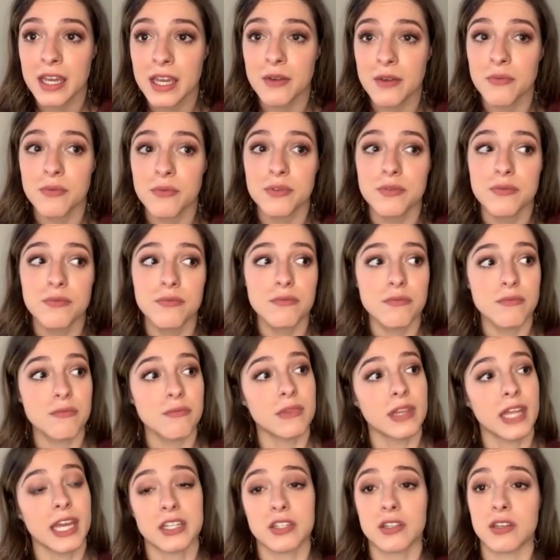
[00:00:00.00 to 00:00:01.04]
I would
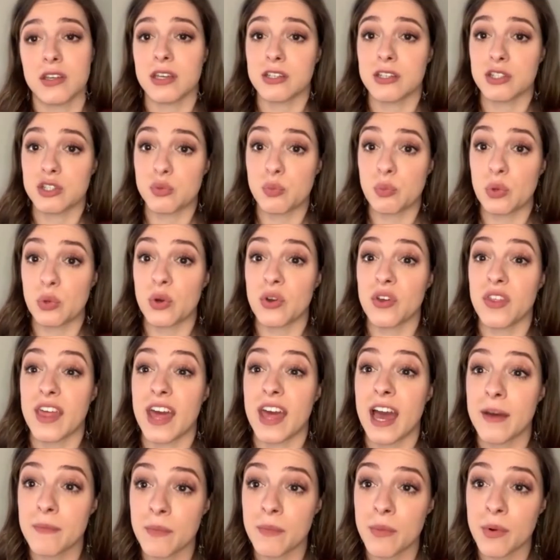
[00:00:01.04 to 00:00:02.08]
like to explore
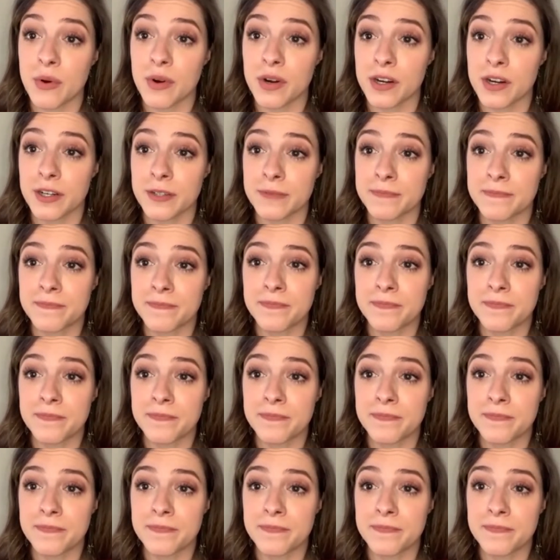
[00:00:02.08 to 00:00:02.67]
that more.